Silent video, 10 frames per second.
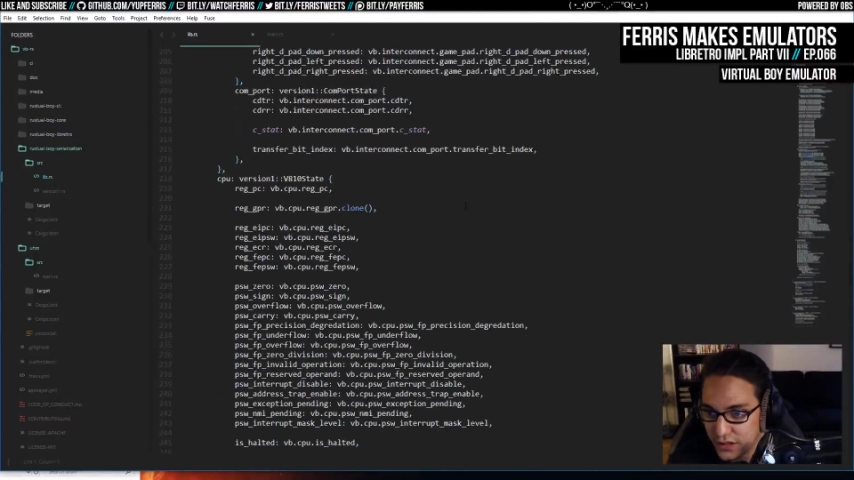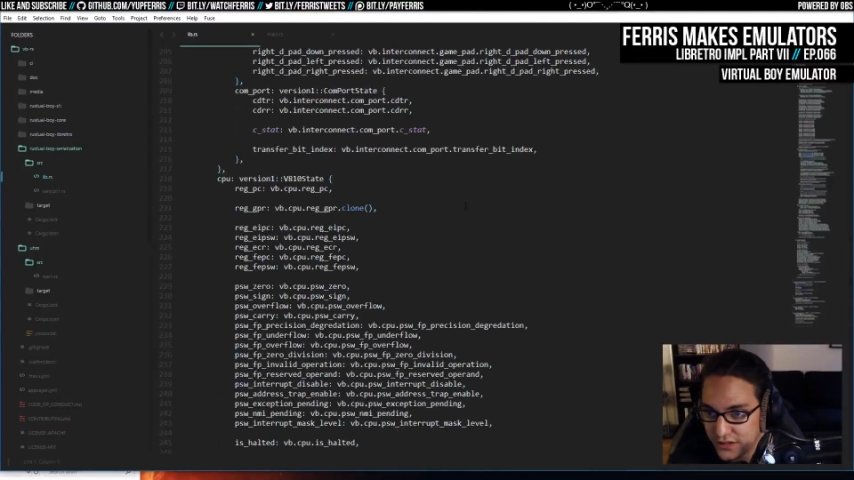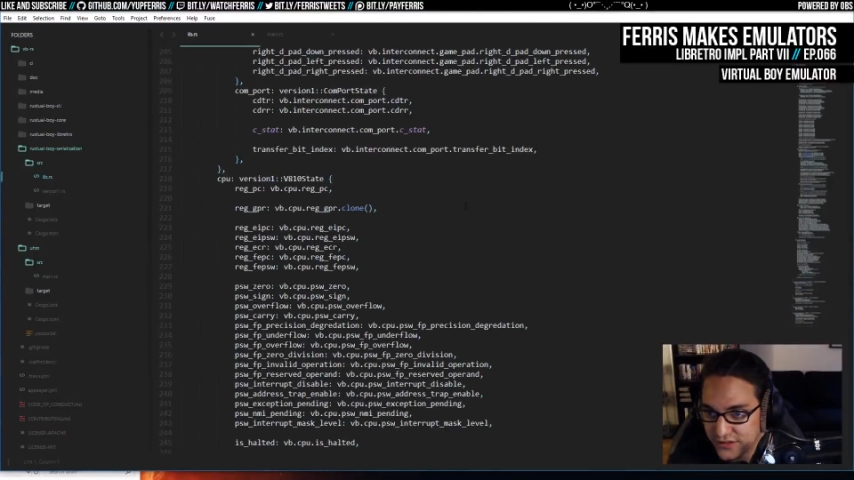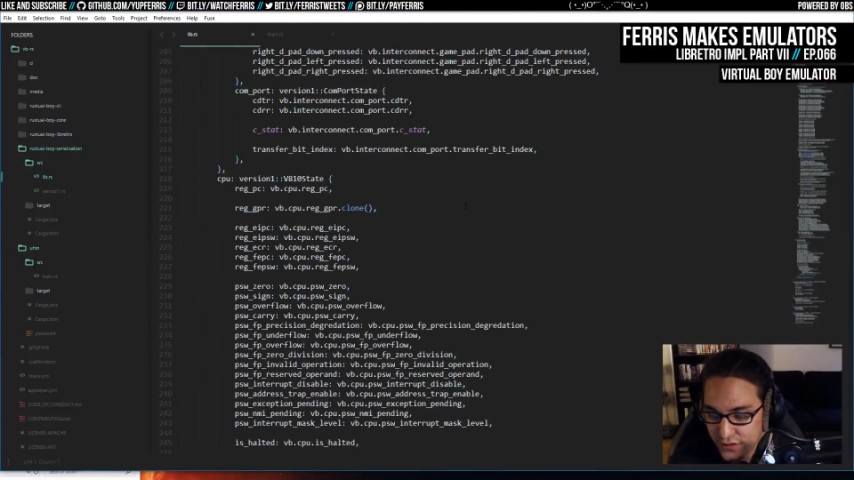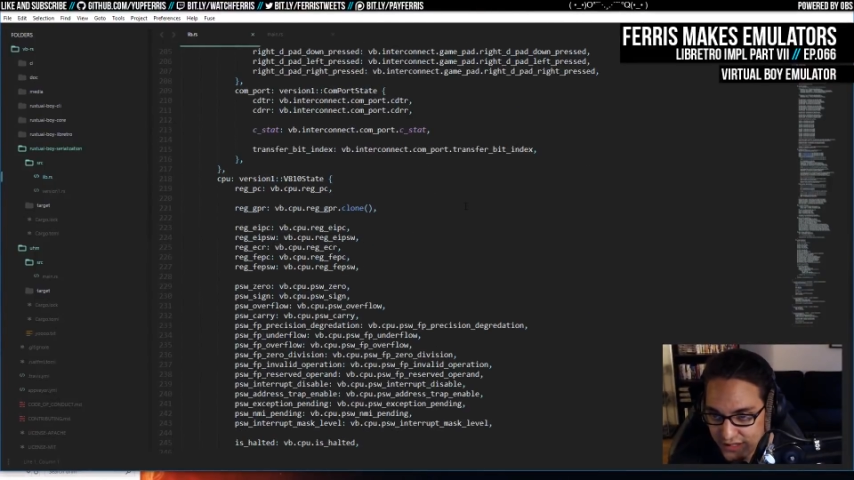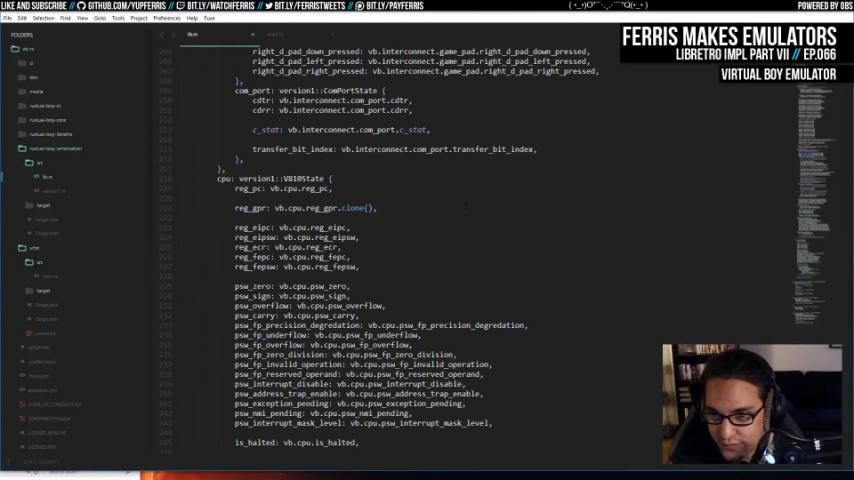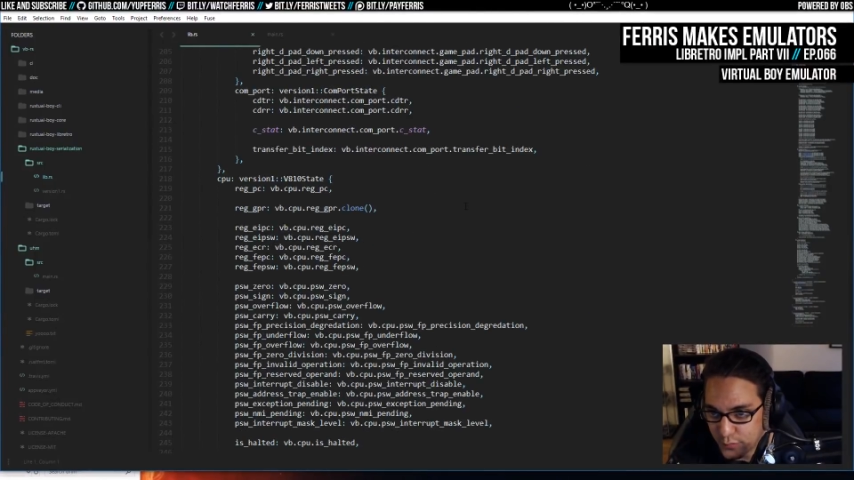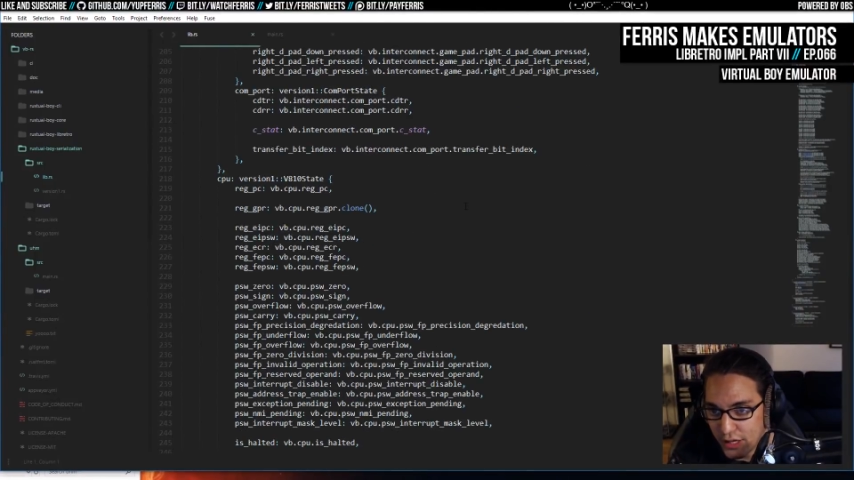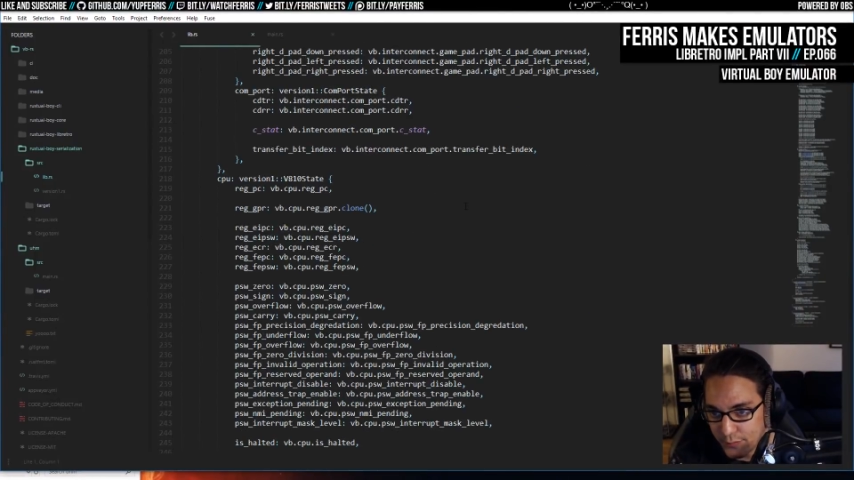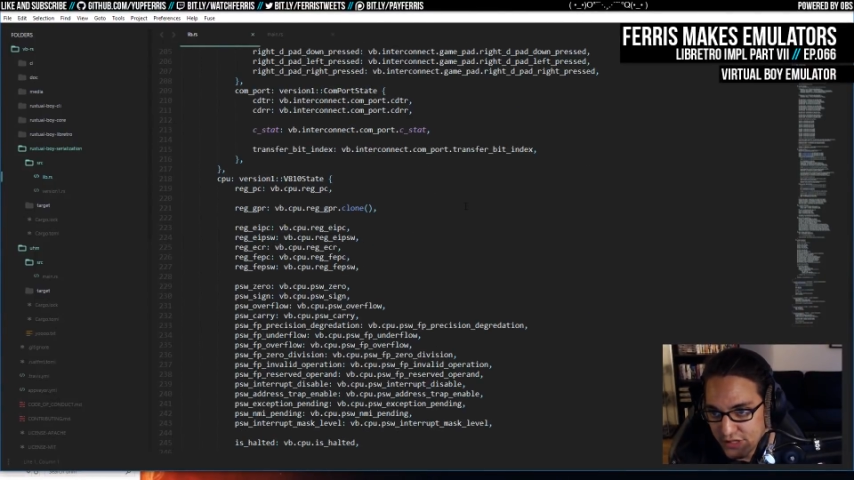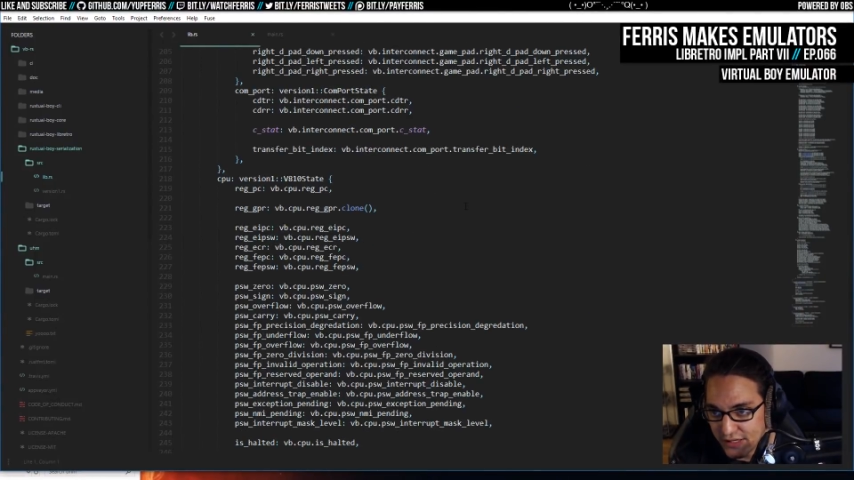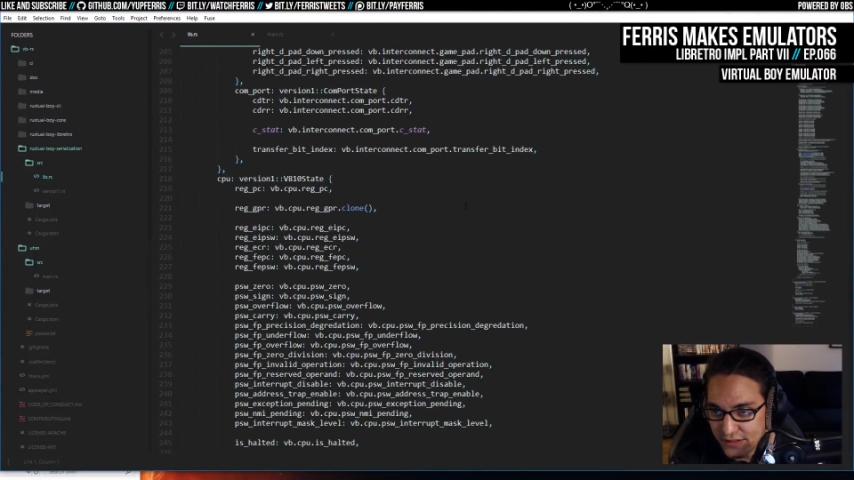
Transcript: a serializable object,